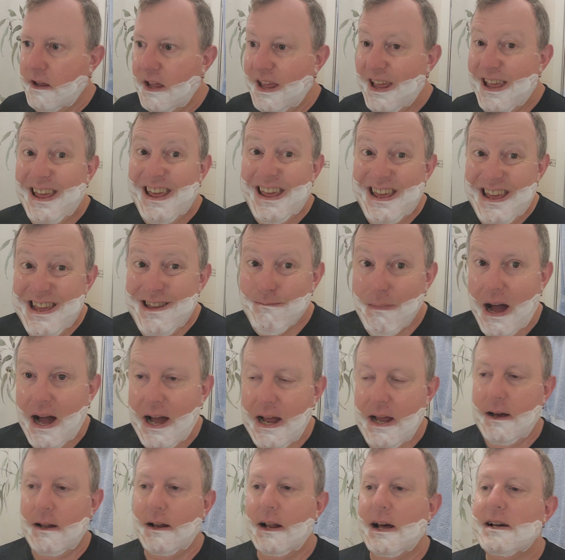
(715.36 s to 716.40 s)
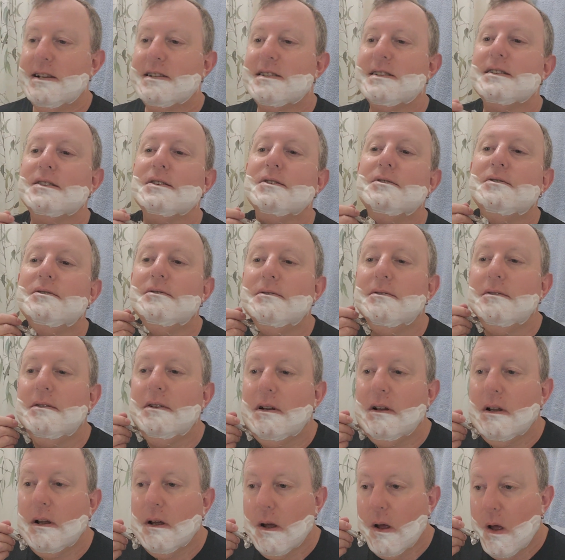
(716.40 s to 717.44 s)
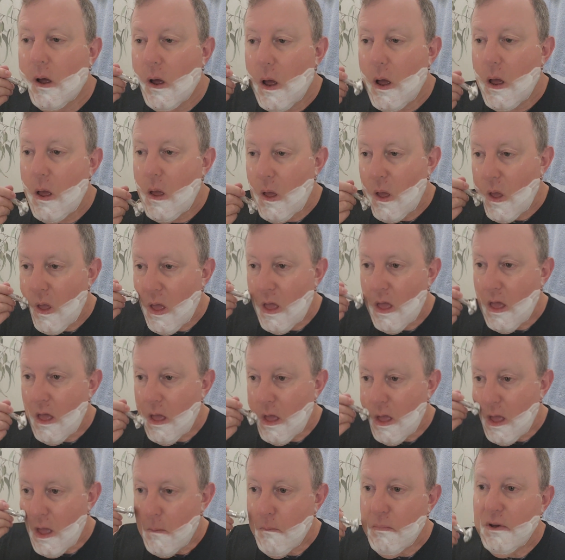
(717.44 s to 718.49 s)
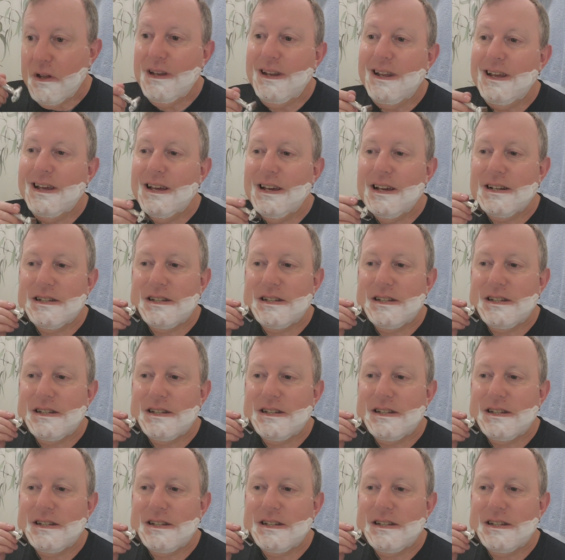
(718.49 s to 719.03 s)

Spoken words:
email us soon. But yeah,